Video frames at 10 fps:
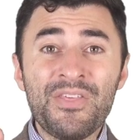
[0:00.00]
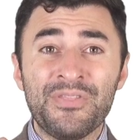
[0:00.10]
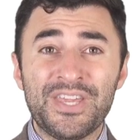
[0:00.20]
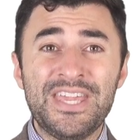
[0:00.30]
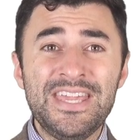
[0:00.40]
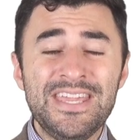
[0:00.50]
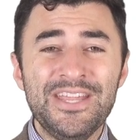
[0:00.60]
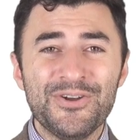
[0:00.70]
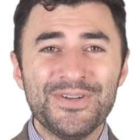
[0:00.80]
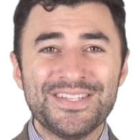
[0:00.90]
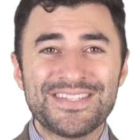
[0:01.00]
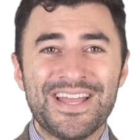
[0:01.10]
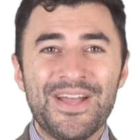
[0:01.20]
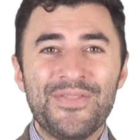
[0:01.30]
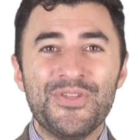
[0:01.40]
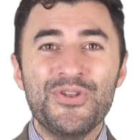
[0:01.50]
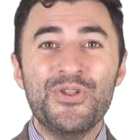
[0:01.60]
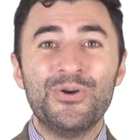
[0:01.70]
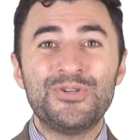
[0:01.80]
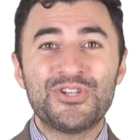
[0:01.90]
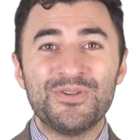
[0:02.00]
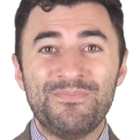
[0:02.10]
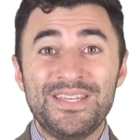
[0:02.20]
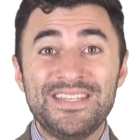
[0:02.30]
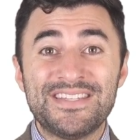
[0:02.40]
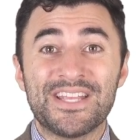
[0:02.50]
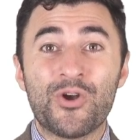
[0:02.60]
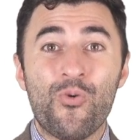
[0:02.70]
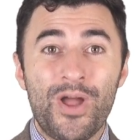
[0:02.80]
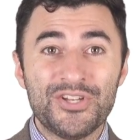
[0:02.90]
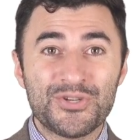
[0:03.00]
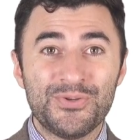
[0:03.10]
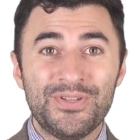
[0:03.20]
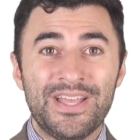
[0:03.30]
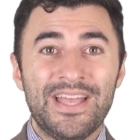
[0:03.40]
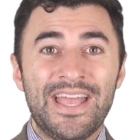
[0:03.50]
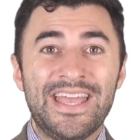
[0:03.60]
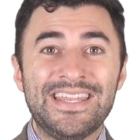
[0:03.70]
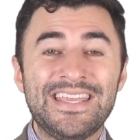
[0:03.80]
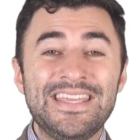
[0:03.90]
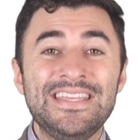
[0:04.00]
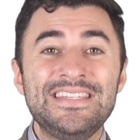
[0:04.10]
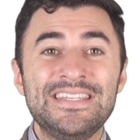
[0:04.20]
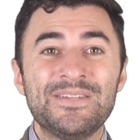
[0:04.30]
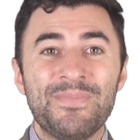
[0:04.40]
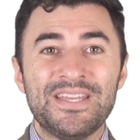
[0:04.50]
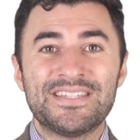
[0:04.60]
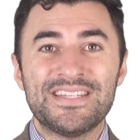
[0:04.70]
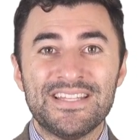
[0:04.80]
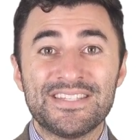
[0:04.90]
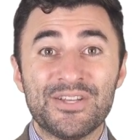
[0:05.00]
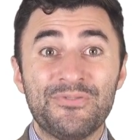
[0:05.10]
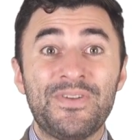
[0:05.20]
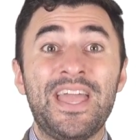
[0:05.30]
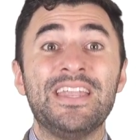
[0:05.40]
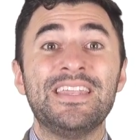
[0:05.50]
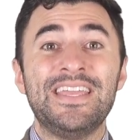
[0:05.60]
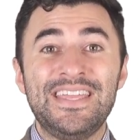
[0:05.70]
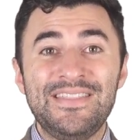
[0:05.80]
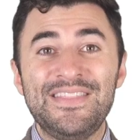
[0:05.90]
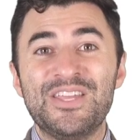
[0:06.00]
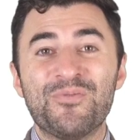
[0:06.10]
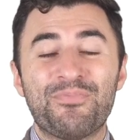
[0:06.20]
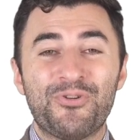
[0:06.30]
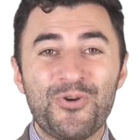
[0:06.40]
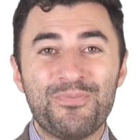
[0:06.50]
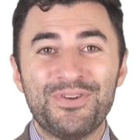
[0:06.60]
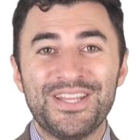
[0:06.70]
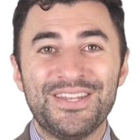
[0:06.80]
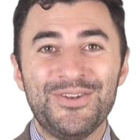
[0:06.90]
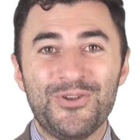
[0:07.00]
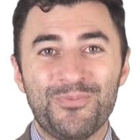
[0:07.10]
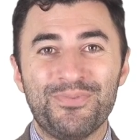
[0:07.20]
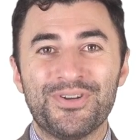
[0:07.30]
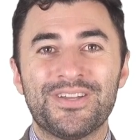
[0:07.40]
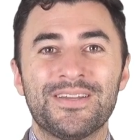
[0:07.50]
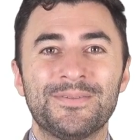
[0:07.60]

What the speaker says: The key here is the notes should be sequential and easy to make sense of and in the appropriate notebook.